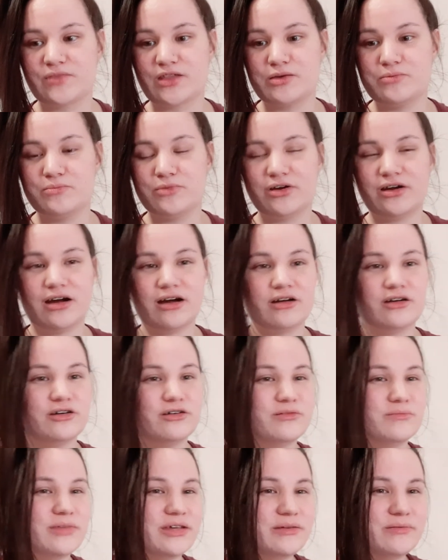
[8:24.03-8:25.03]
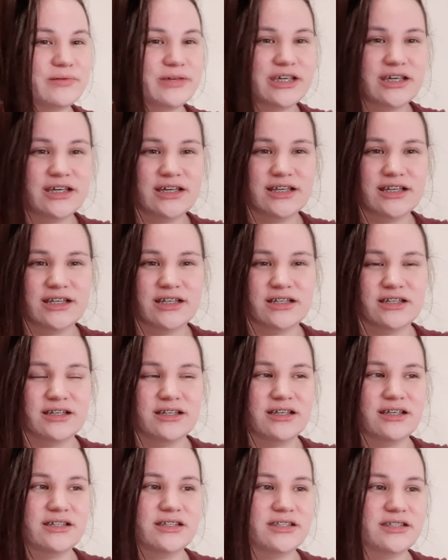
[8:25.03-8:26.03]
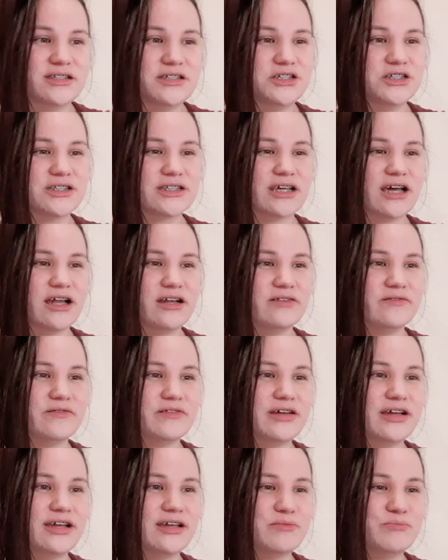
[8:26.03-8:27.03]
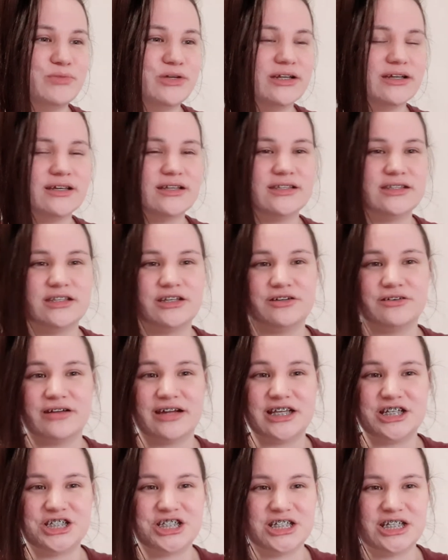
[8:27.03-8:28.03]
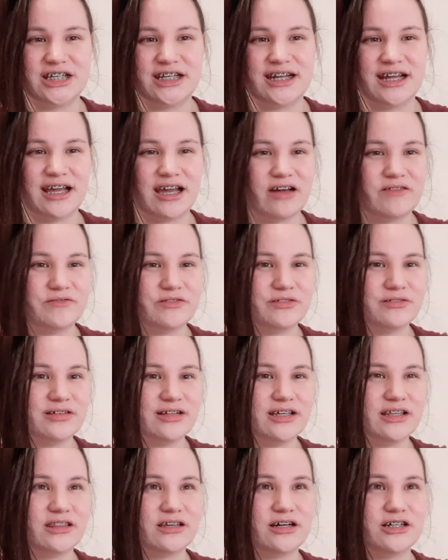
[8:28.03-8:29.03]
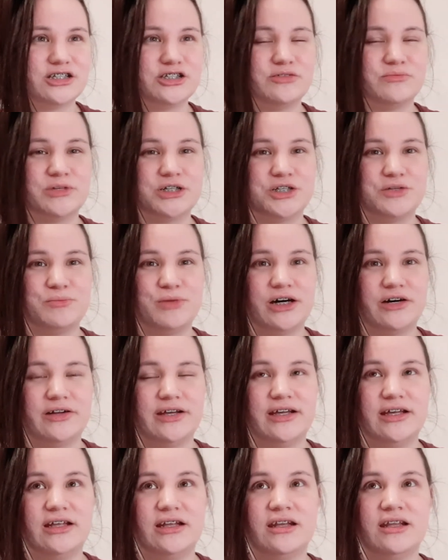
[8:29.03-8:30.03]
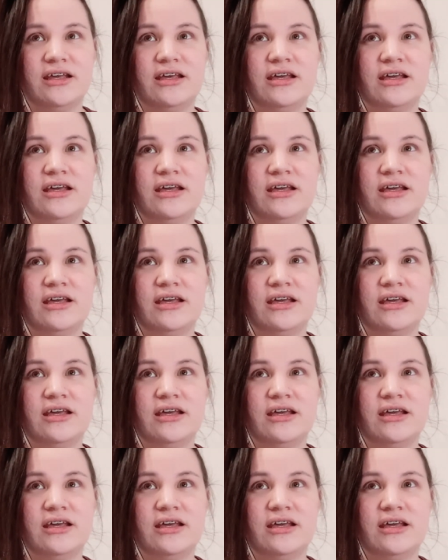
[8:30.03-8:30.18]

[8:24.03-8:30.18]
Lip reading: Morocco, maybe it's just kind of like been a consideration. I haven't really thought too much about it.